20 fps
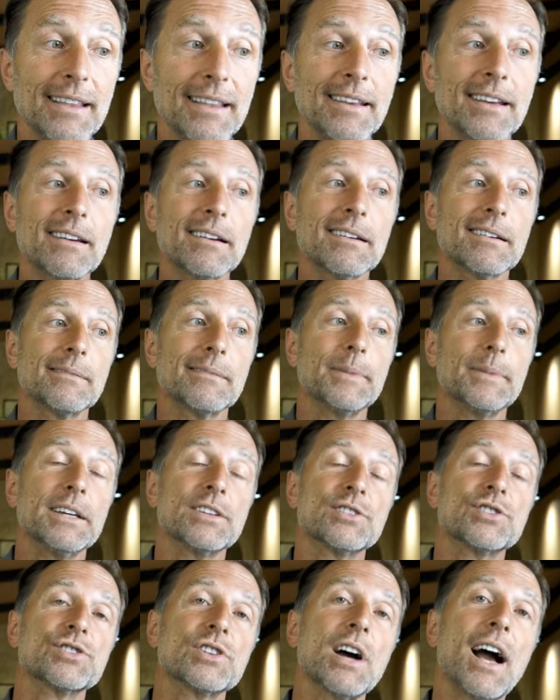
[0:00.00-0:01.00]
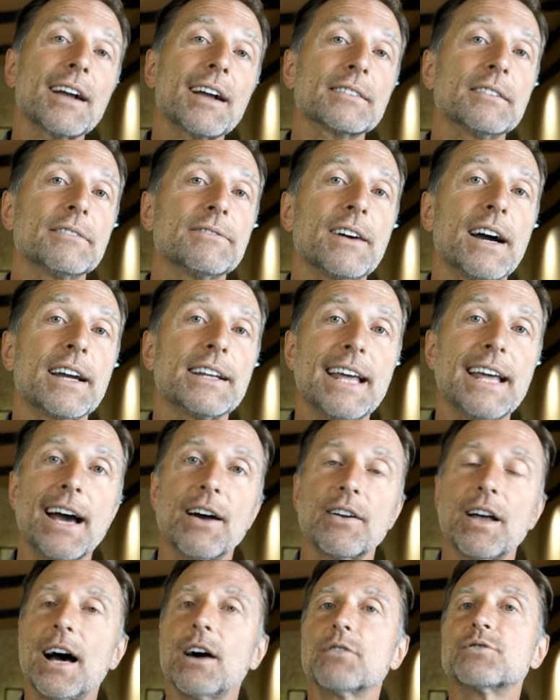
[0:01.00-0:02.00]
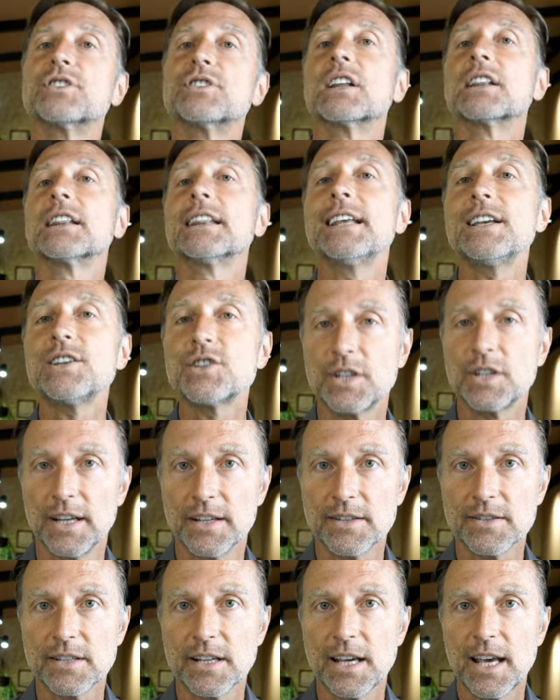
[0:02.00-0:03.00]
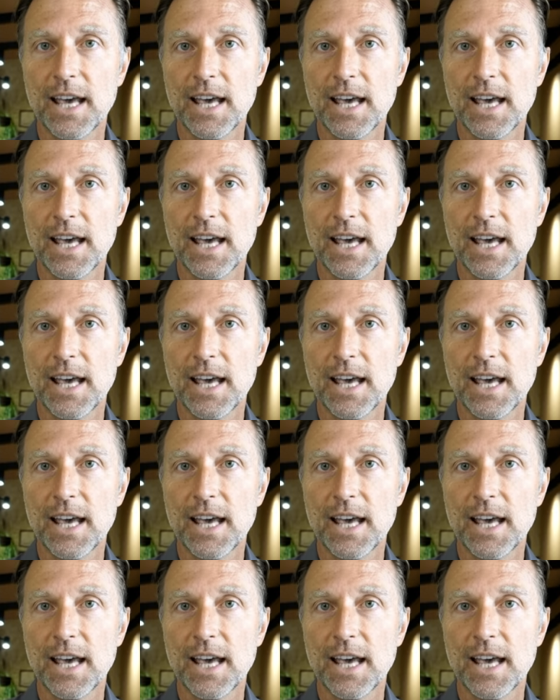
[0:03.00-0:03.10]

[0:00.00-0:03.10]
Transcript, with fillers: I think you're going to be shocked to find out how delicious